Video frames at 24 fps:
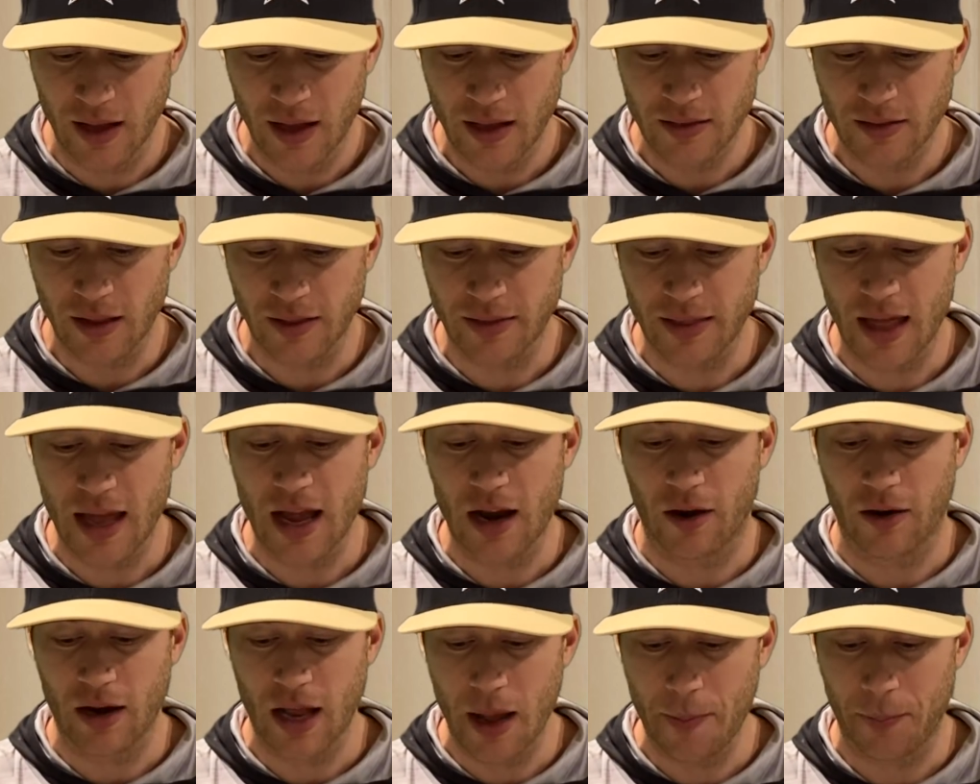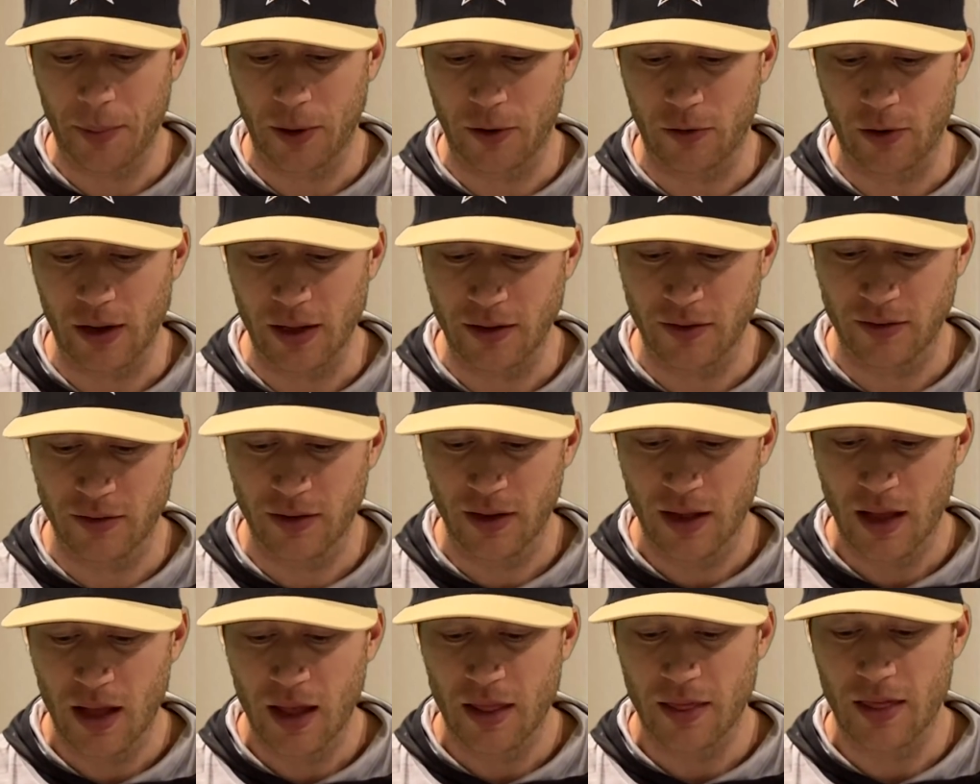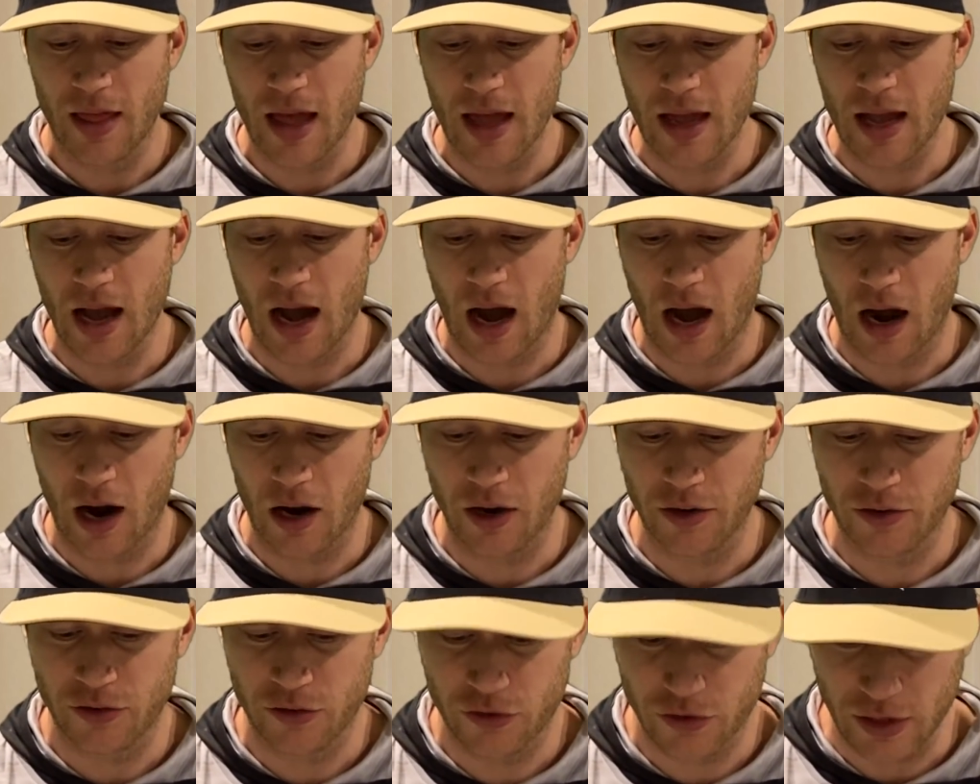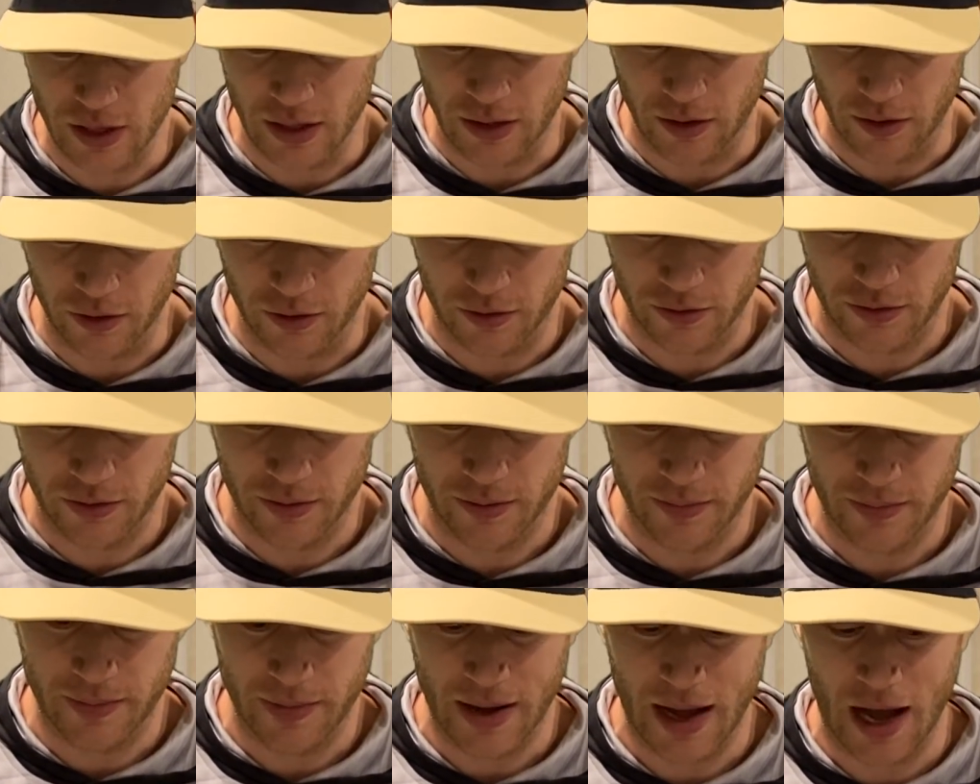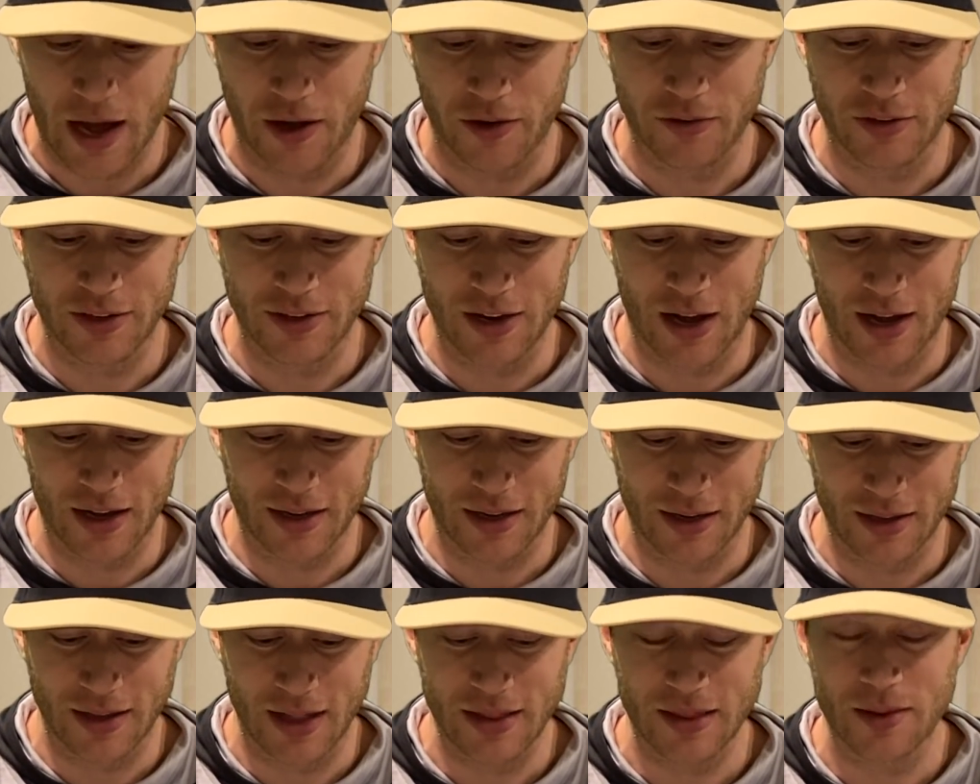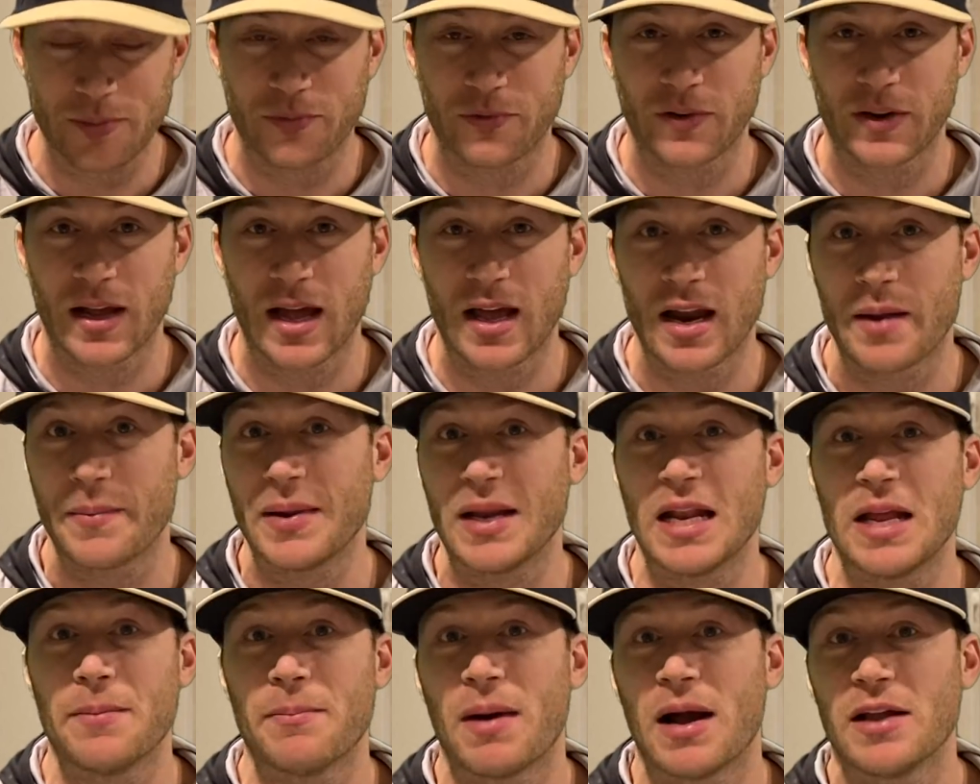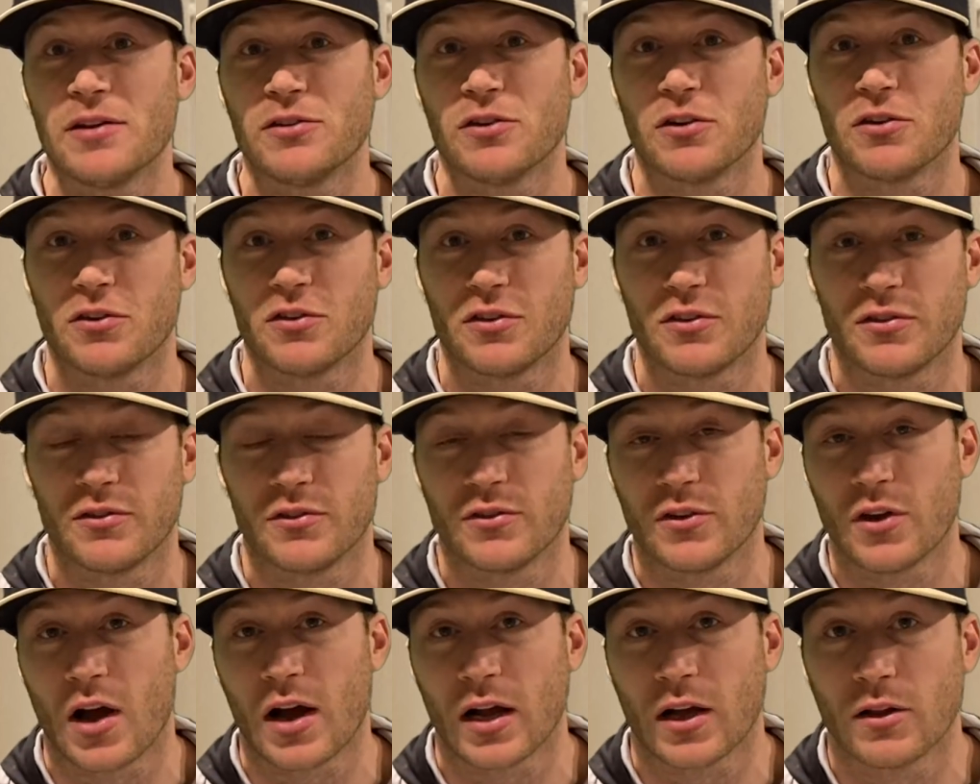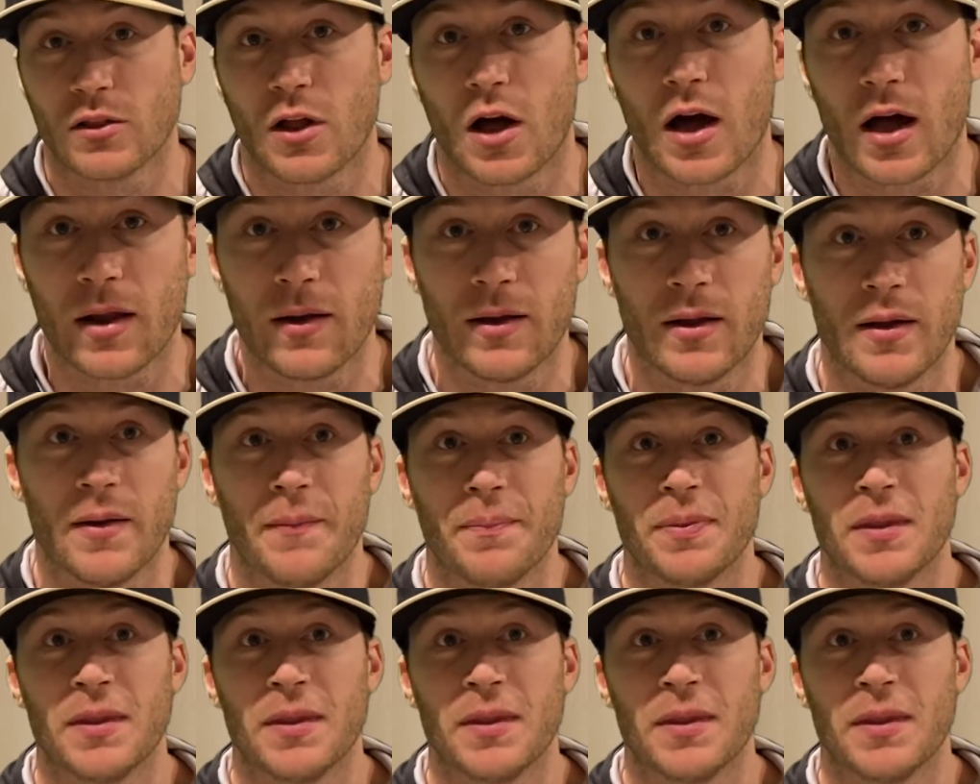that they are hypocrites. They are cheaters. How is he not going to let them forget? I mean, he might just talk a lot.